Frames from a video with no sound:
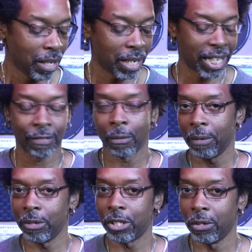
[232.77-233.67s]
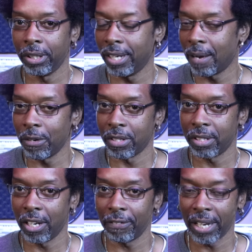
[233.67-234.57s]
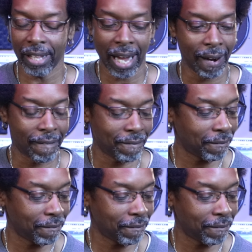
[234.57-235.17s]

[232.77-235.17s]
like even when he was doing doubles and stuff like that,